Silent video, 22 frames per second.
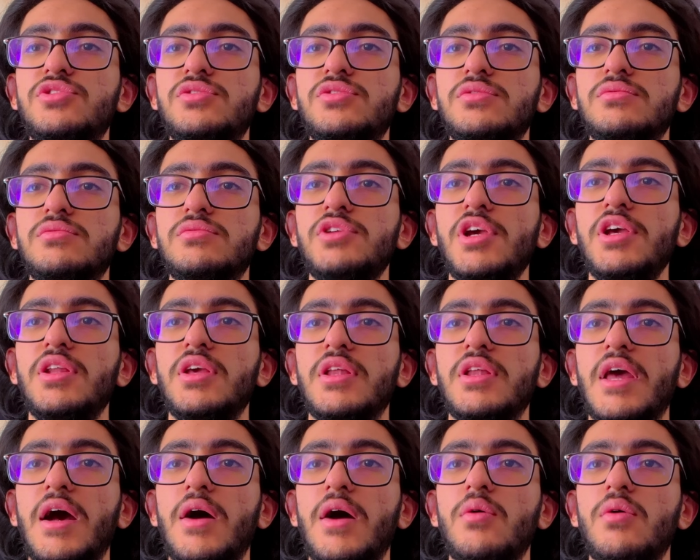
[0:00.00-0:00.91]
shading
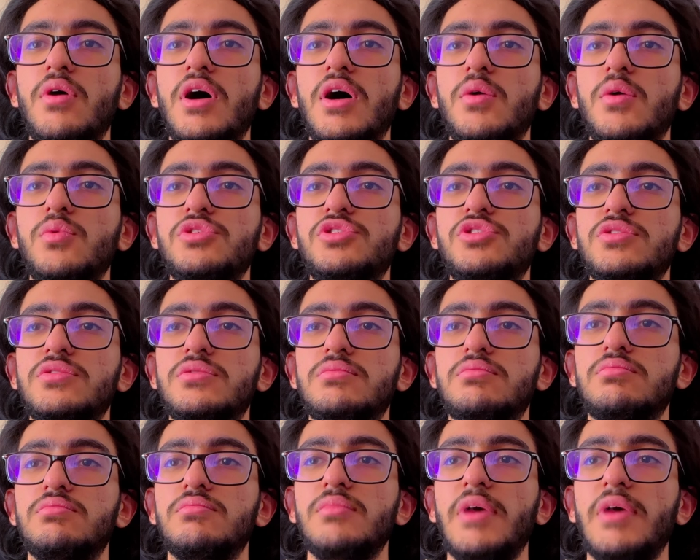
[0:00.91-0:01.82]
now, which is
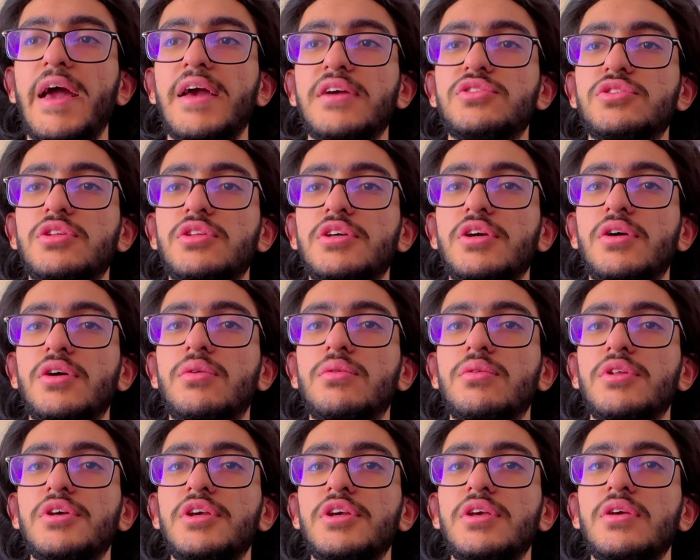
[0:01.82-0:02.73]
actually
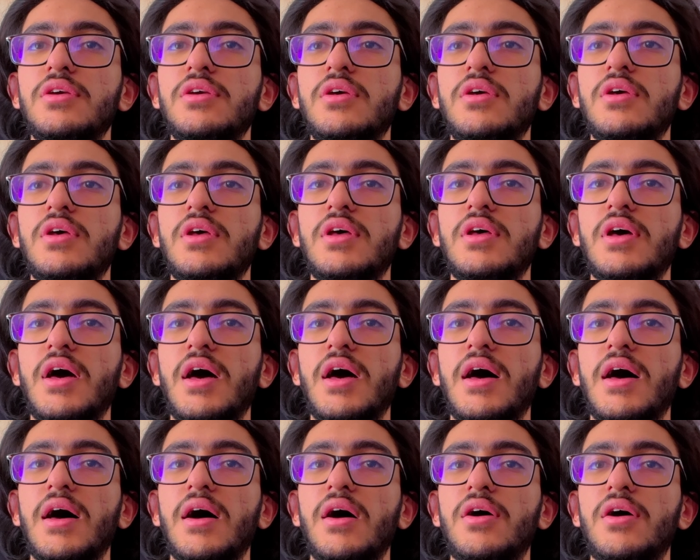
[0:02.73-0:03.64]
only
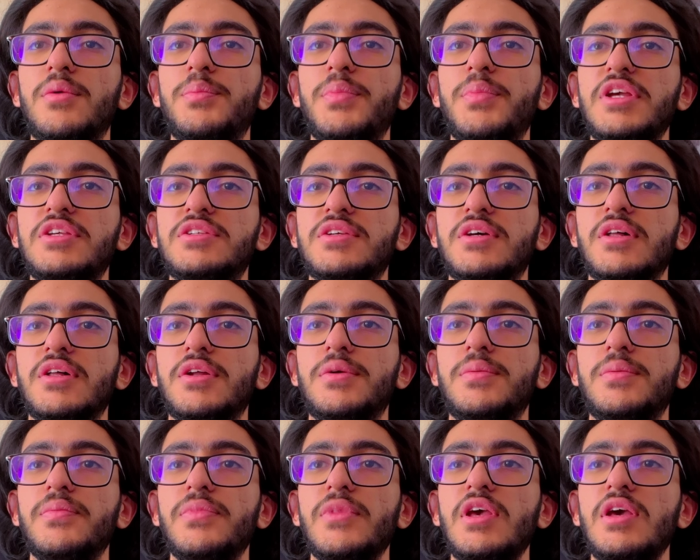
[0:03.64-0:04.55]
our base color.
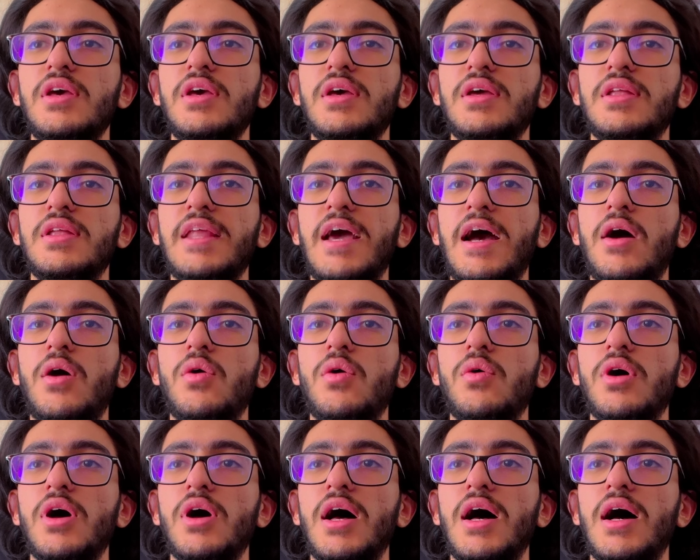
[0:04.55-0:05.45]
Now
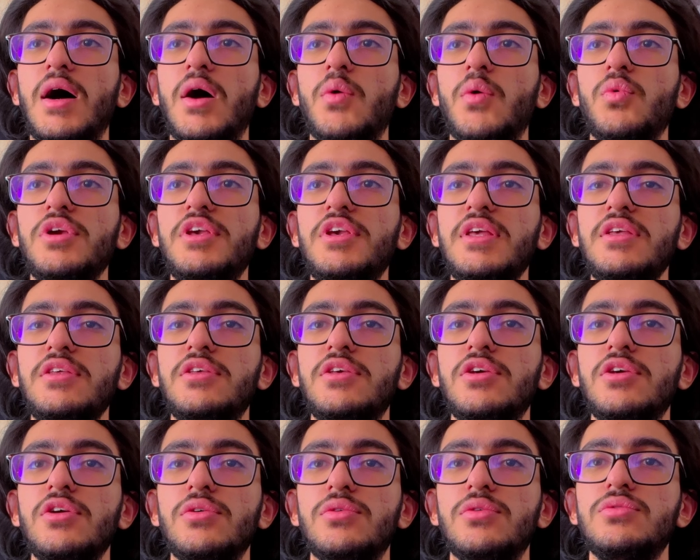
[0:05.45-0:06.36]
we can
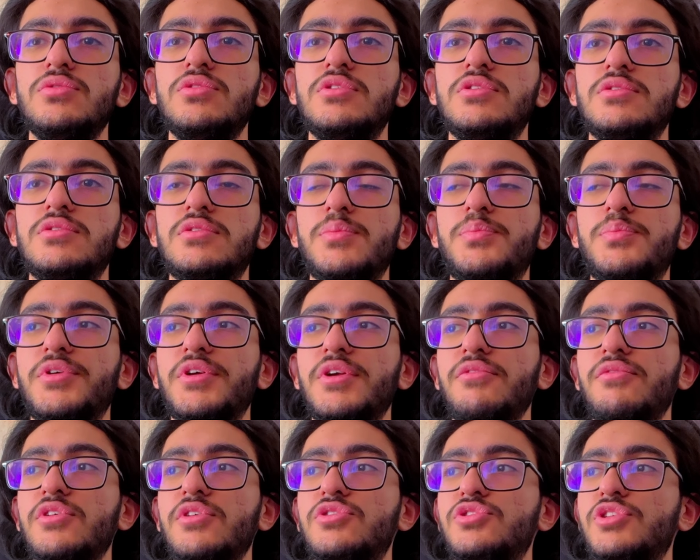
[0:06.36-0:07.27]
use the
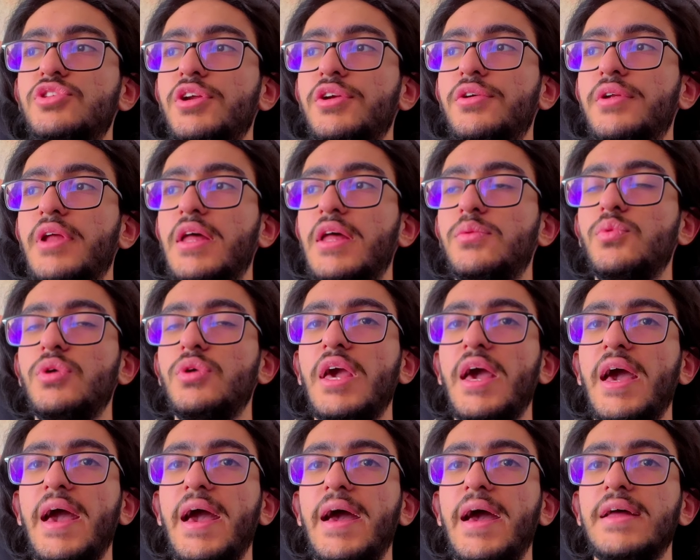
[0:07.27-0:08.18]
previous shader that we
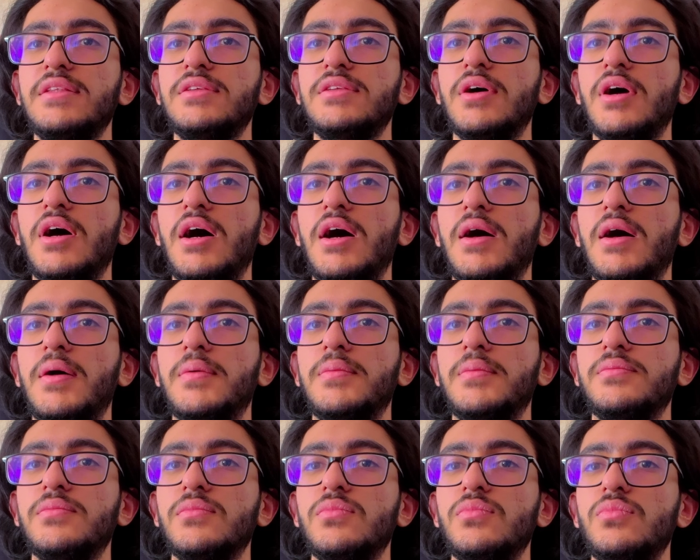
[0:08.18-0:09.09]
had,
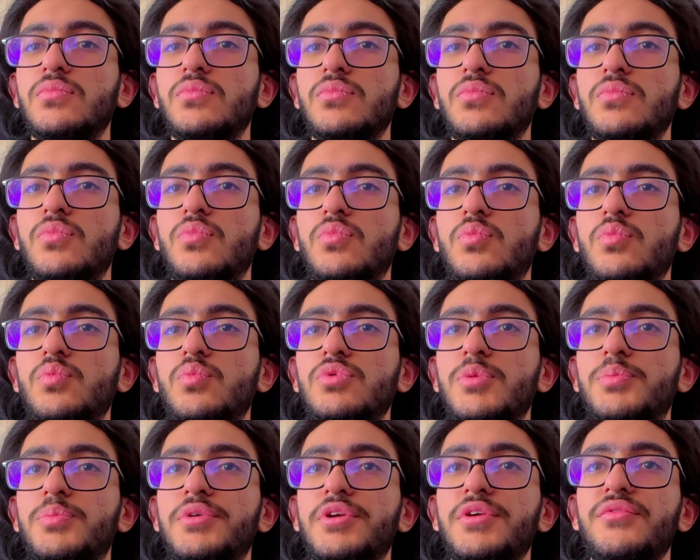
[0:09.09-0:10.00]
the
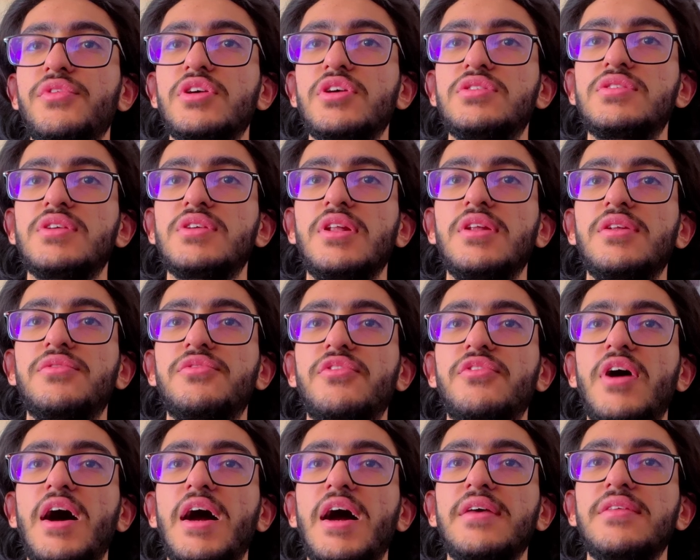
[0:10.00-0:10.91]
previous
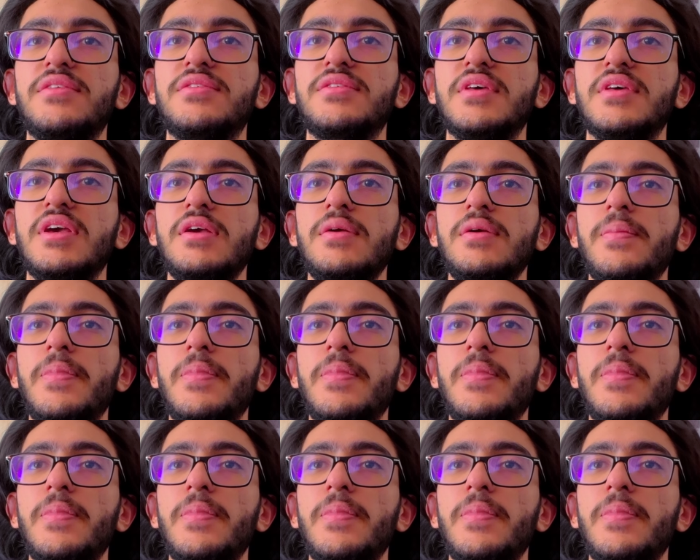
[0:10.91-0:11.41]
solidify thing